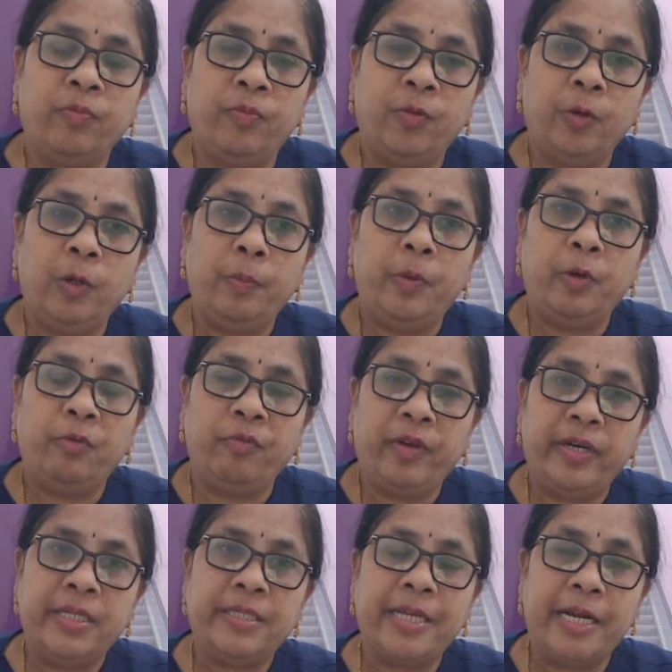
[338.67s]
foolproof,
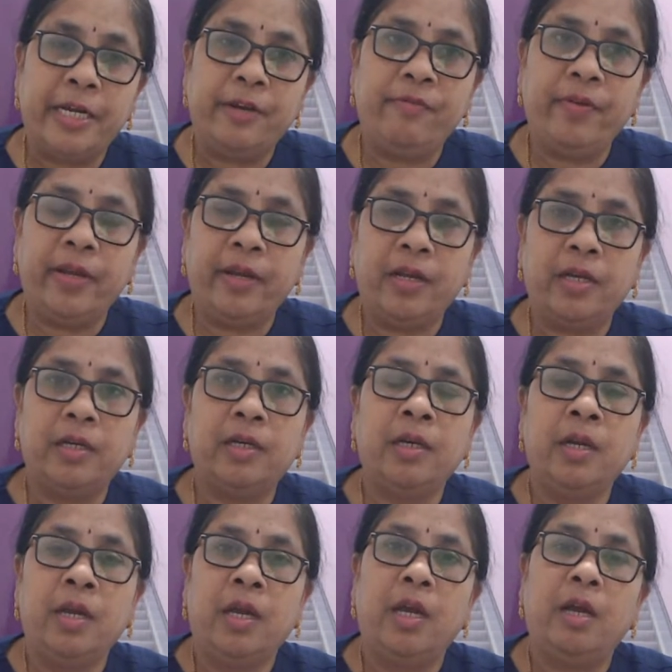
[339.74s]
very scientific
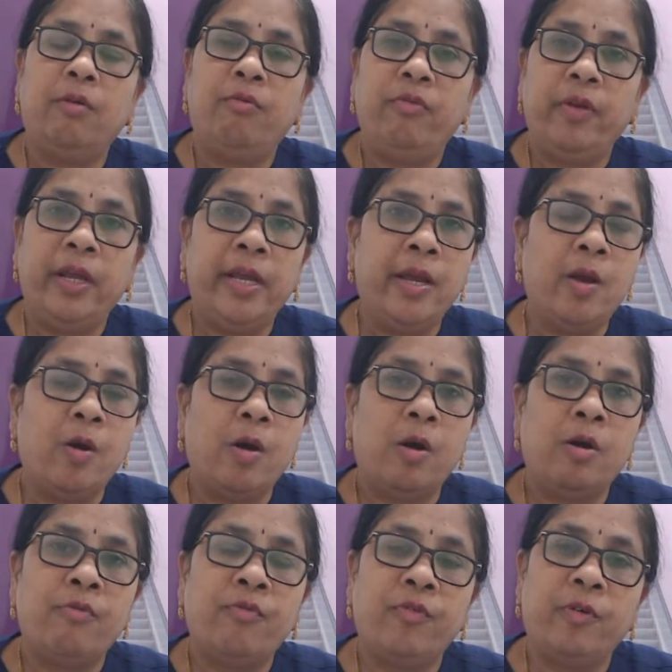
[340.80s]
way of